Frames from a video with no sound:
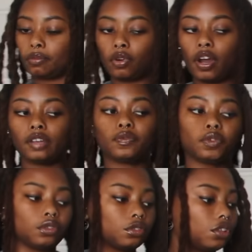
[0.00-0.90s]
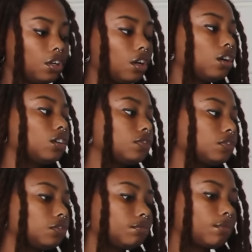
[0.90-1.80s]
prideful
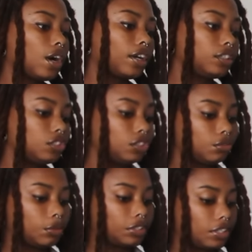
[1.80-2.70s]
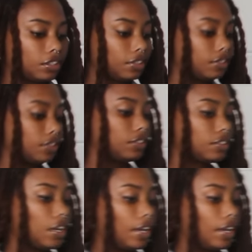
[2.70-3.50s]
of my genuine tendencies.